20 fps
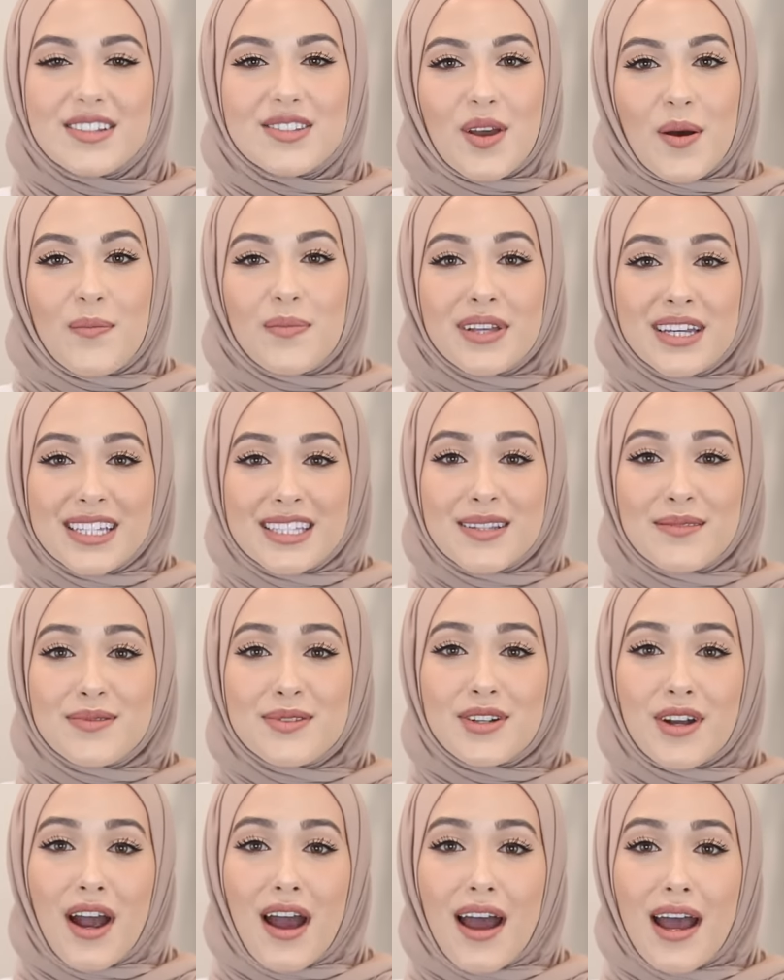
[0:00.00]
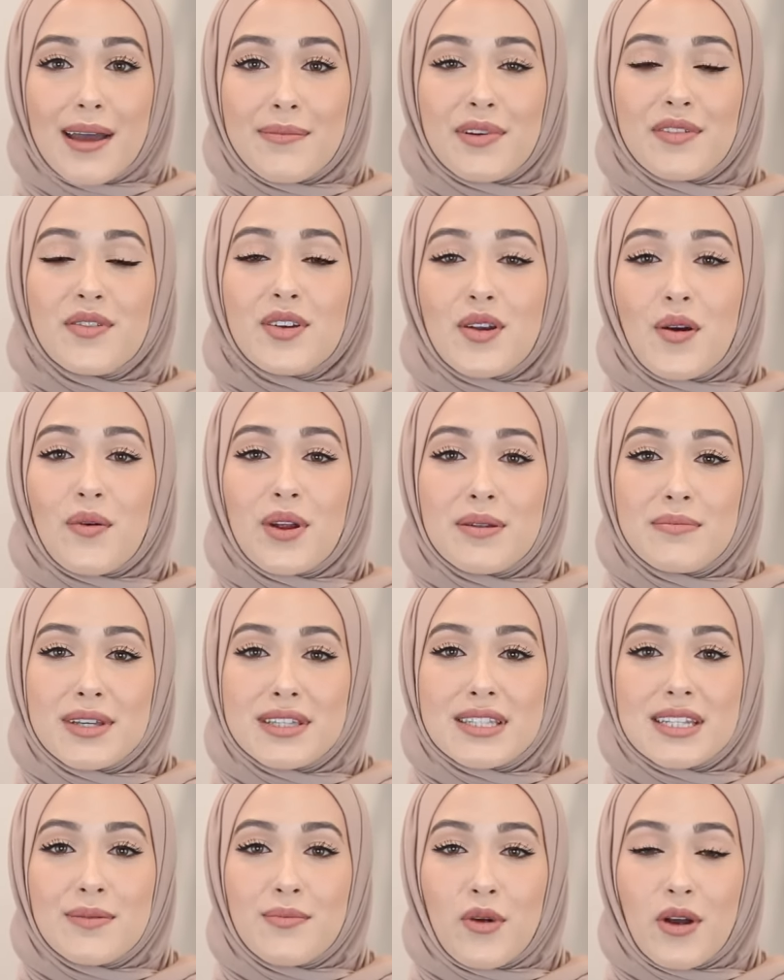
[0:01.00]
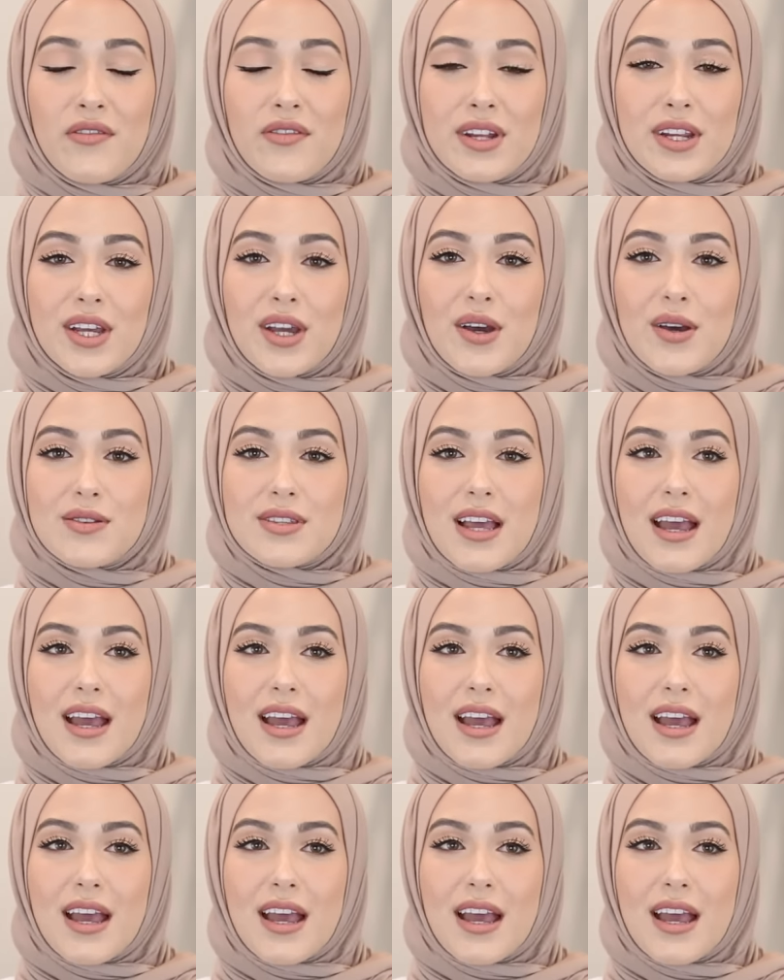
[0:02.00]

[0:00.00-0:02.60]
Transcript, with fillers: So please subscribe if you don't want to miss any more videos.